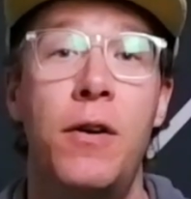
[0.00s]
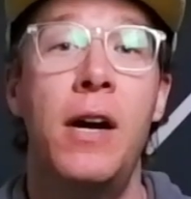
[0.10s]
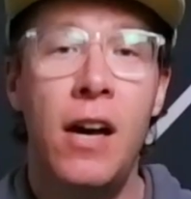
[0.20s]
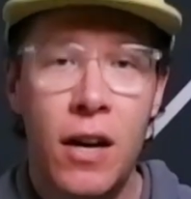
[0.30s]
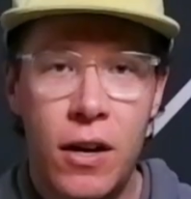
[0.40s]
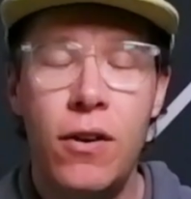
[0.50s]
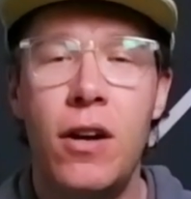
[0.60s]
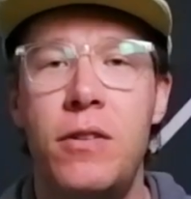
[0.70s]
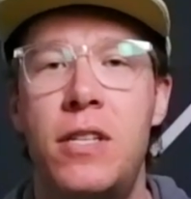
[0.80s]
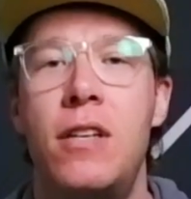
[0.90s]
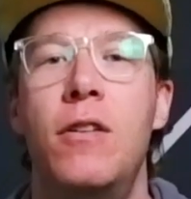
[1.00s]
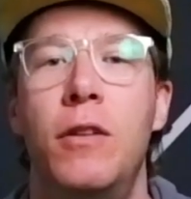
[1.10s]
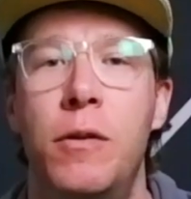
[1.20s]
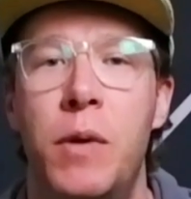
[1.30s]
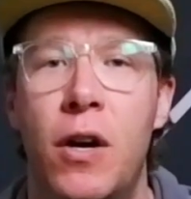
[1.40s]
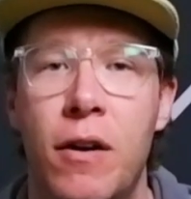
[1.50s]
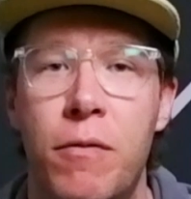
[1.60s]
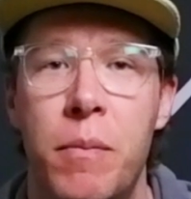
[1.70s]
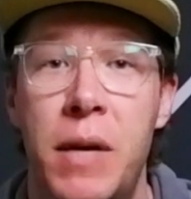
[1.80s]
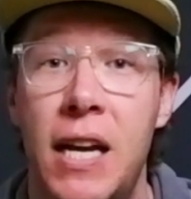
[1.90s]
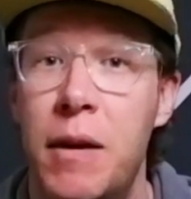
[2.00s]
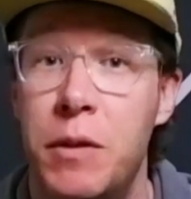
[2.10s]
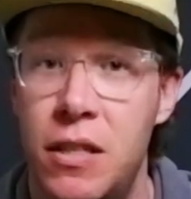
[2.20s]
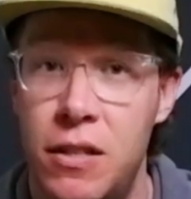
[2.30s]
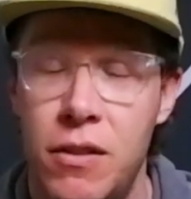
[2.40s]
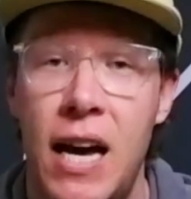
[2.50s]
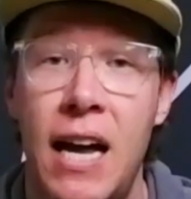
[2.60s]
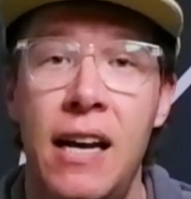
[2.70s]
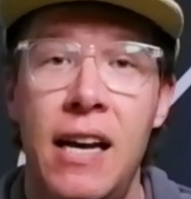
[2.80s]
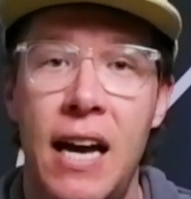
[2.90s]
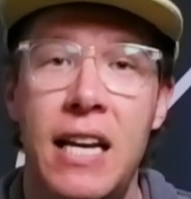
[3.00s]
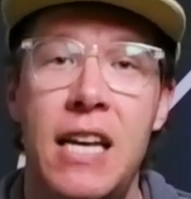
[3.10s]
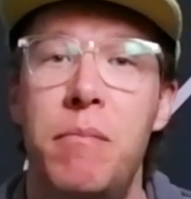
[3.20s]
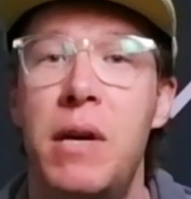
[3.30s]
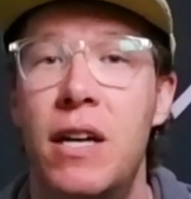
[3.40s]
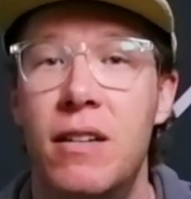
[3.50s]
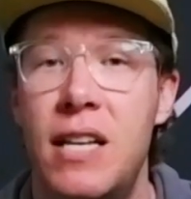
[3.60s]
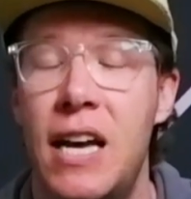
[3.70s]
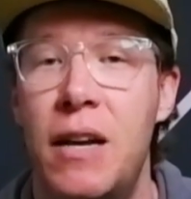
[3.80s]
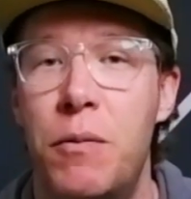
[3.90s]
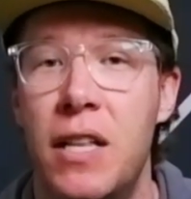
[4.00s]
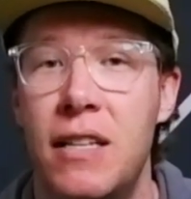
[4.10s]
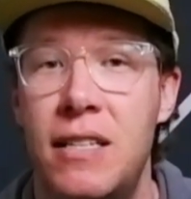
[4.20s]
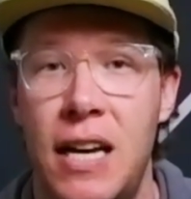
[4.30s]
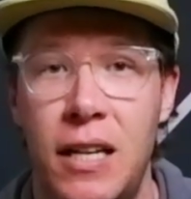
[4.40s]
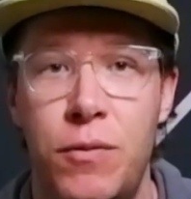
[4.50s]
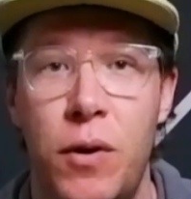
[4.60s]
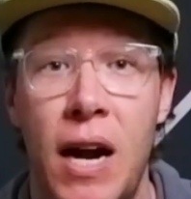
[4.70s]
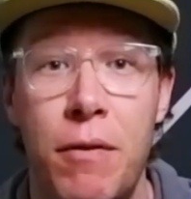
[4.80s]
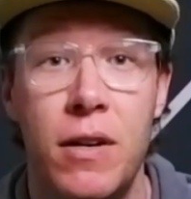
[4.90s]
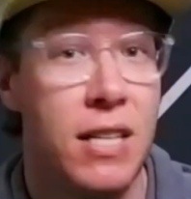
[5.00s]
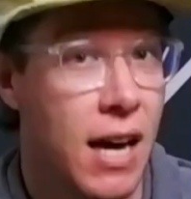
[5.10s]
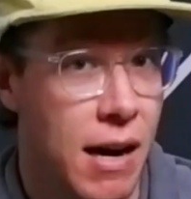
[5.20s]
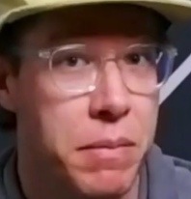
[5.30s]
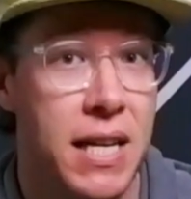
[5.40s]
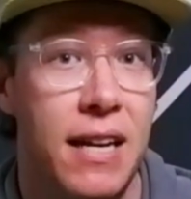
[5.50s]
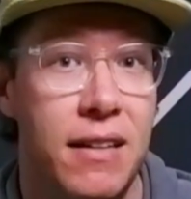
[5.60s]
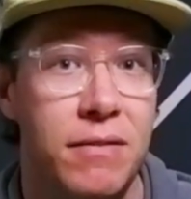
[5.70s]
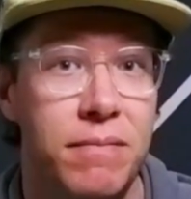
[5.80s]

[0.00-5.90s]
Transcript: So kudos to you, Luminar, for being able to do that and keep me entertained while this takes forever to update.